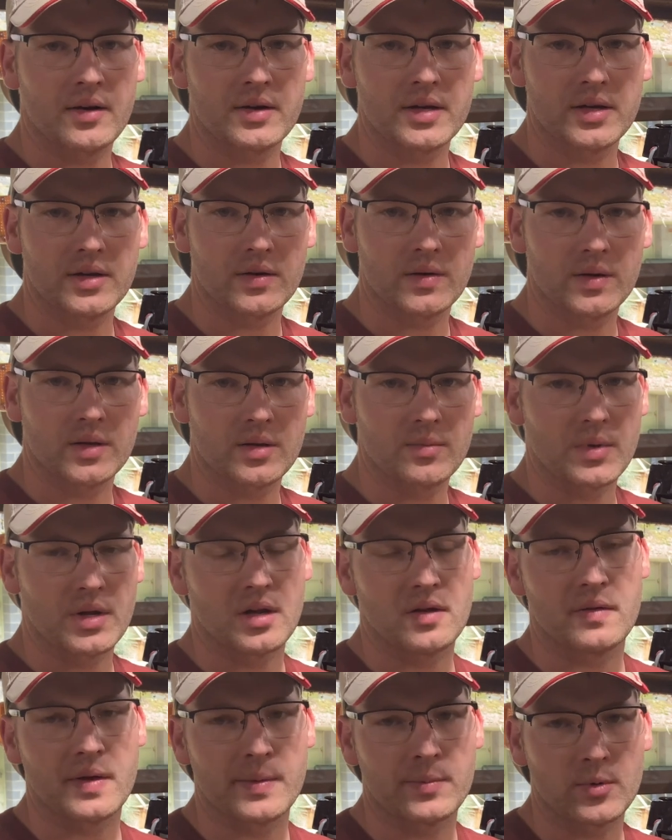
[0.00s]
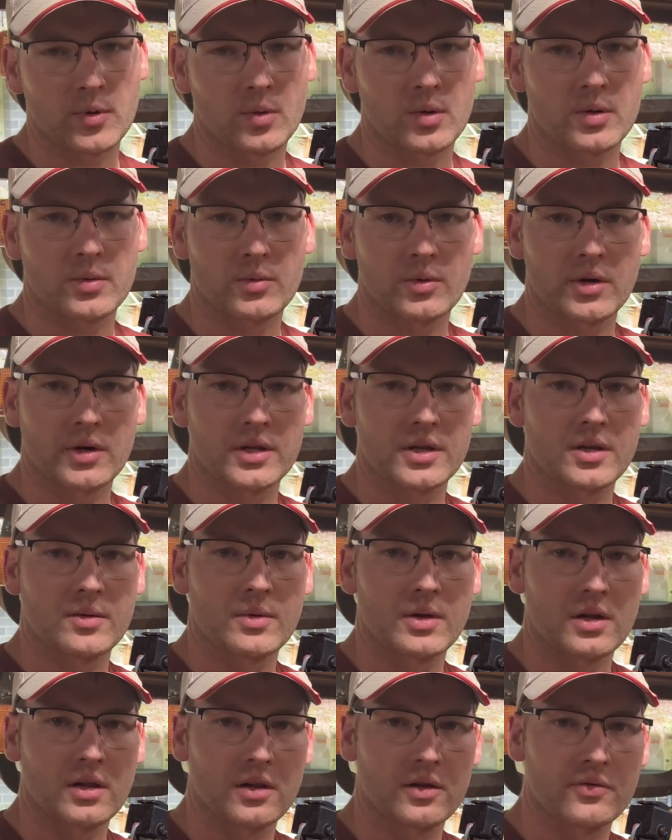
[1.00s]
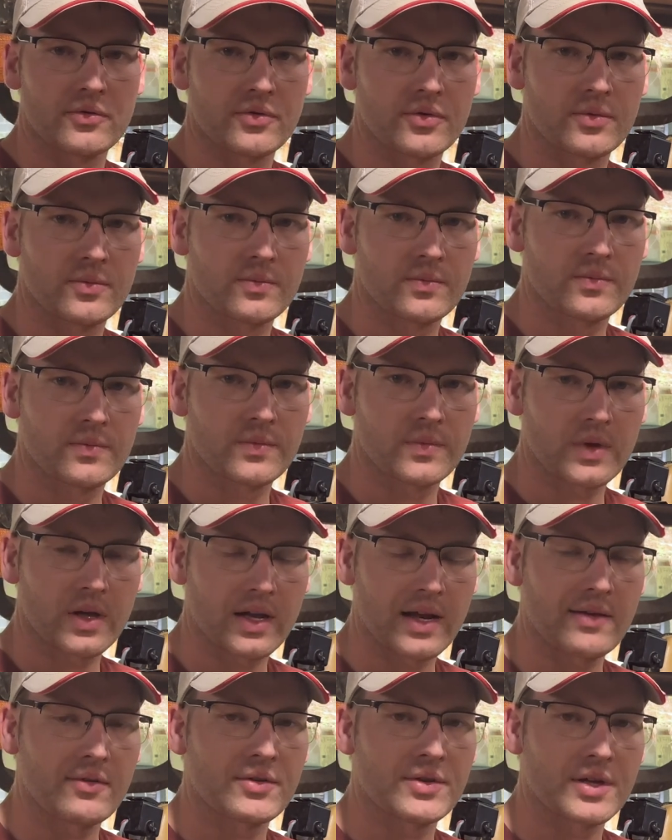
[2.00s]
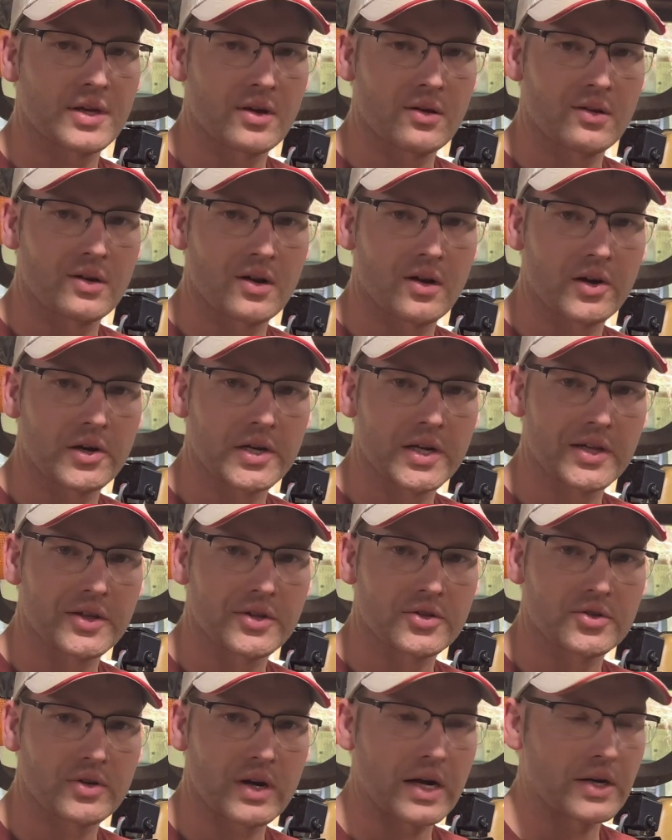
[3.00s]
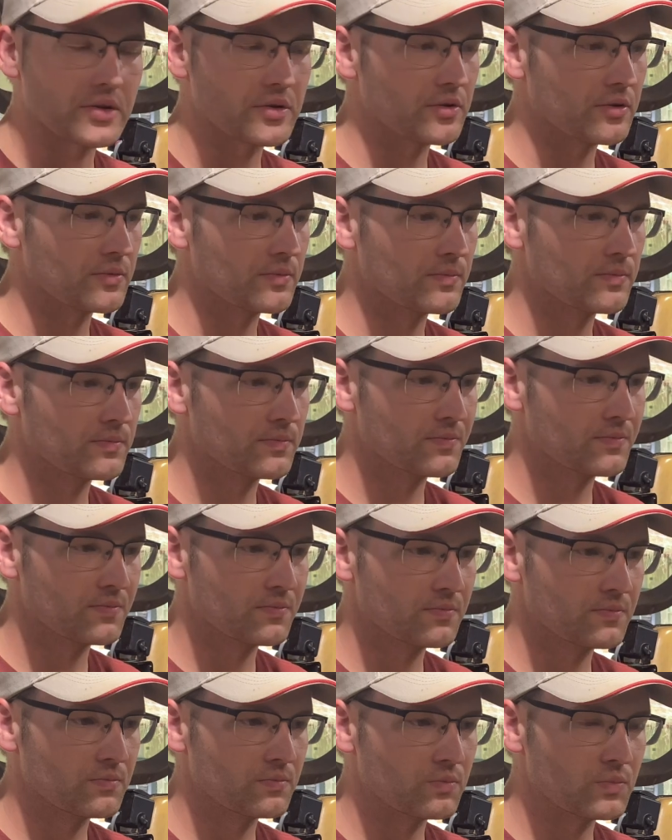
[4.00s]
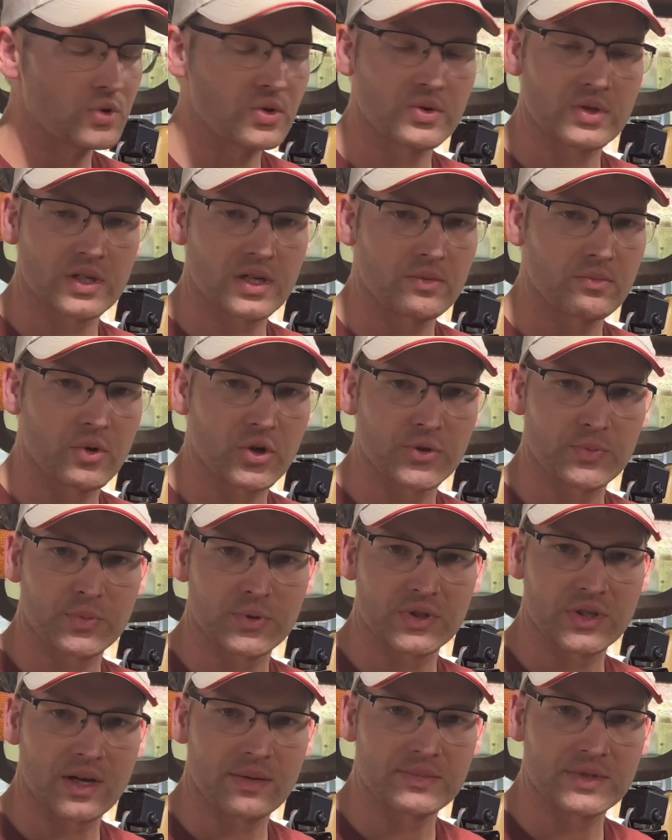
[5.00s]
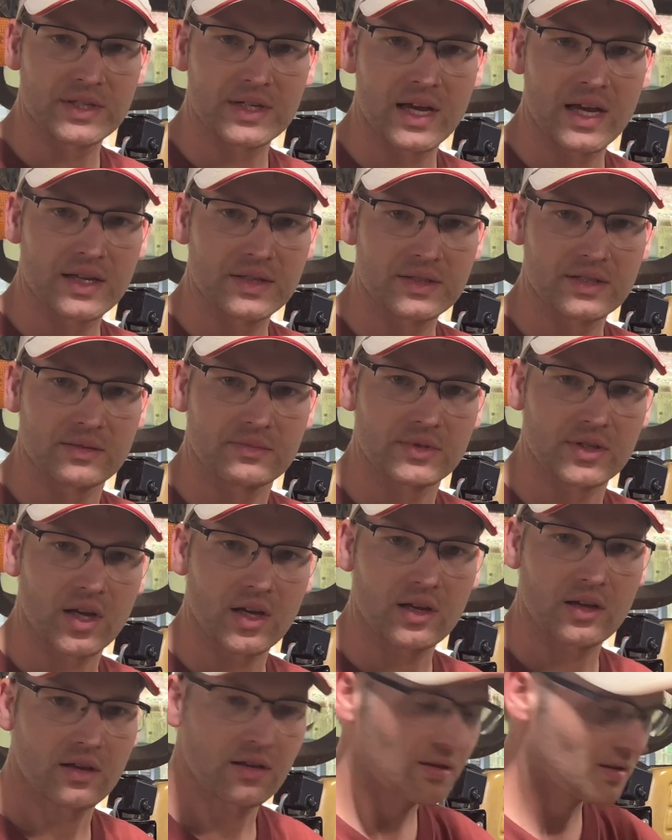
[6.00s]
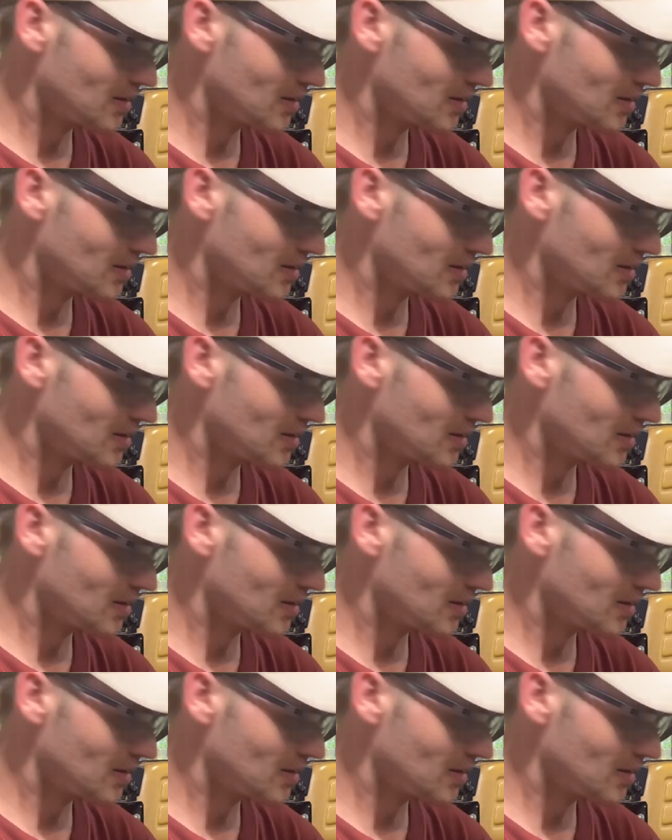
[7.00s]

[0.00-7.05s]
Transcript: here in the middle of April, when we're in the middle of, got everything going on and need the tractor, using it multiple times a day, it seems like,